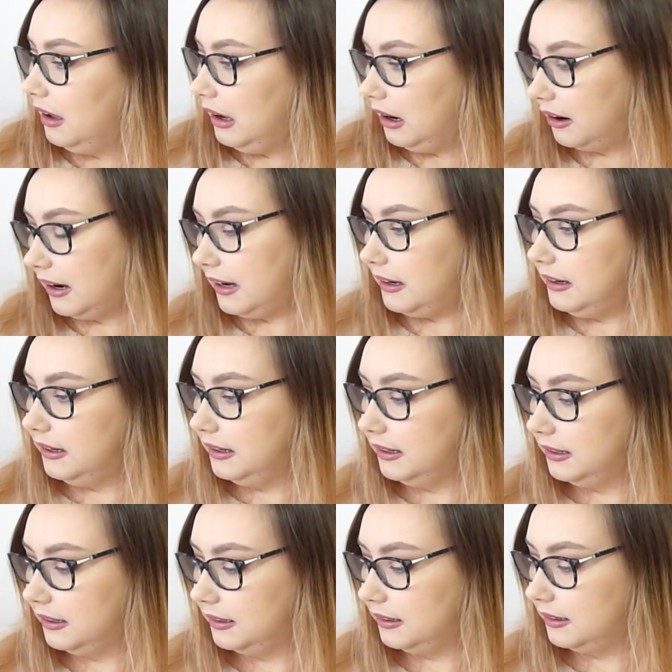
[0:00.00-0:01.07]
Alright,
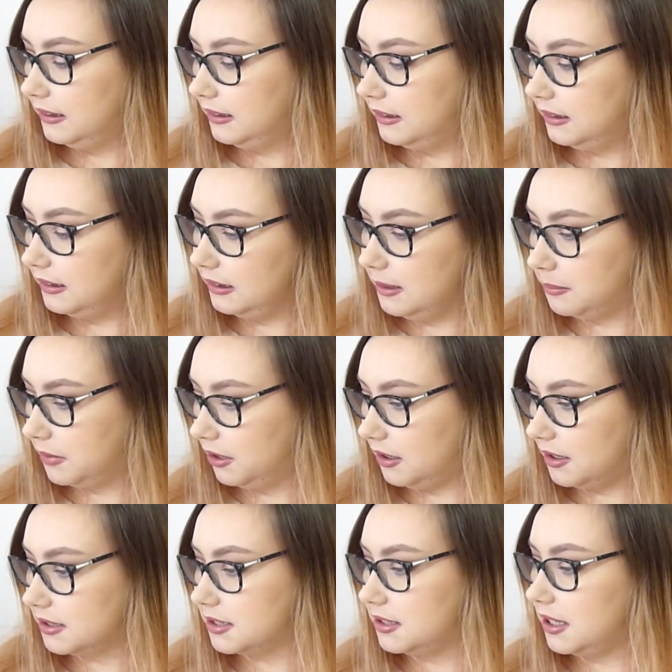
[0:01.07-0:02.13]
lip
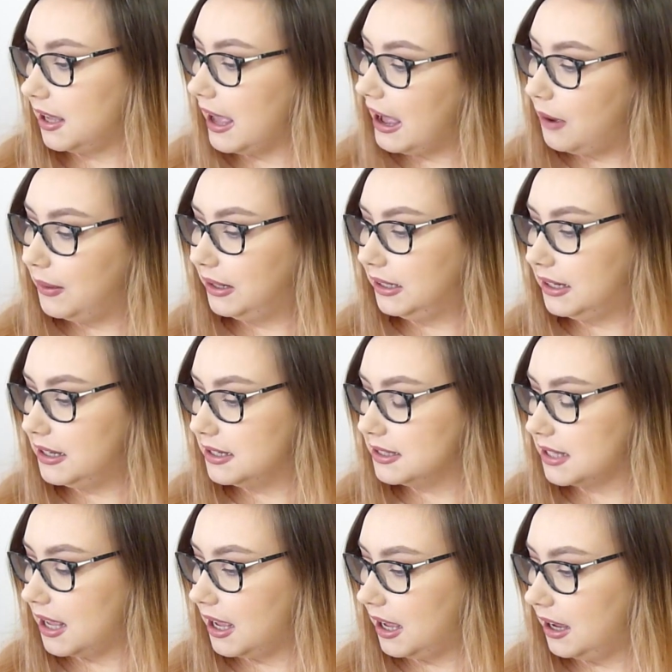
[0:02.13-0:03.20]
gloss, the Hourglass,
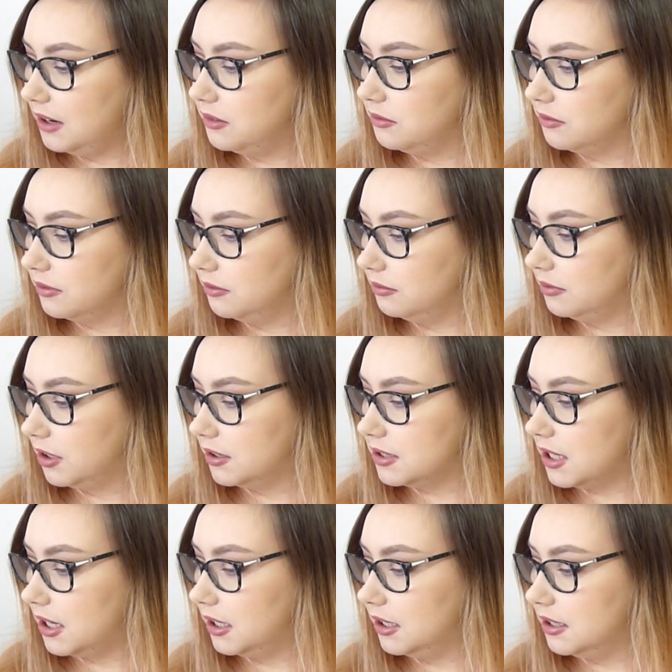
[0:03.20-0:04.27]
because
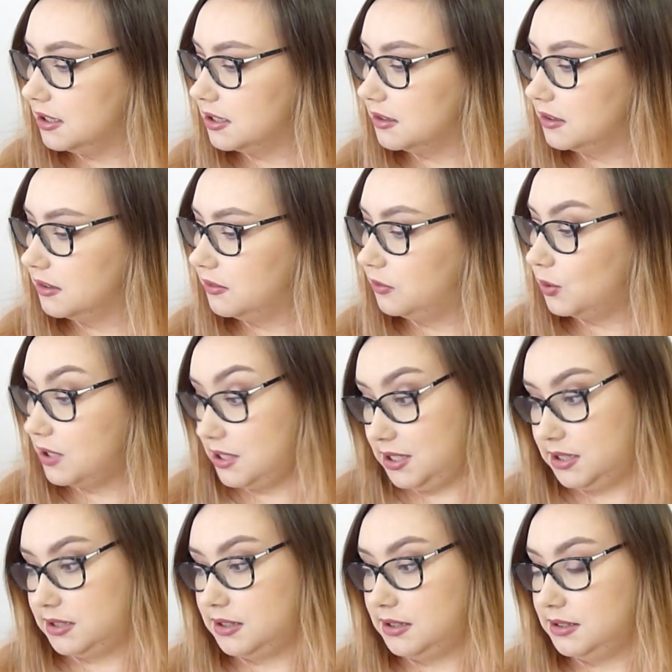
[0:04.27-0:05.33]
that is
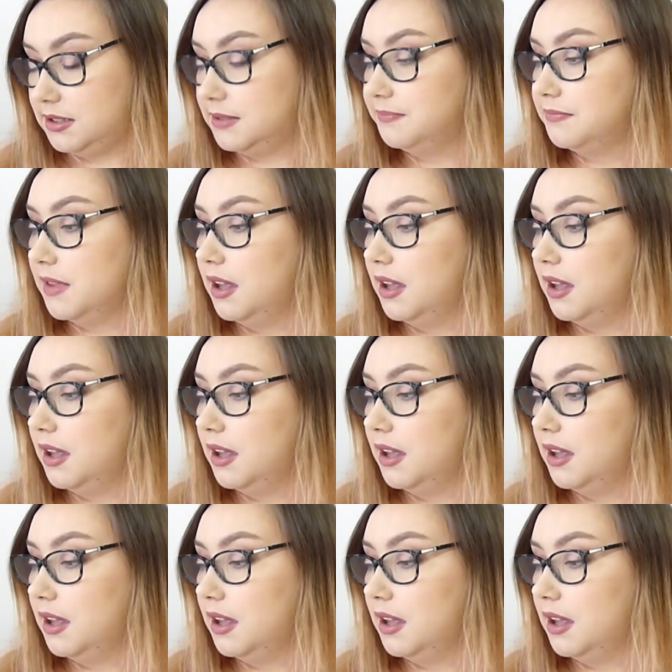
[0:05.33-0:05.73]
$46.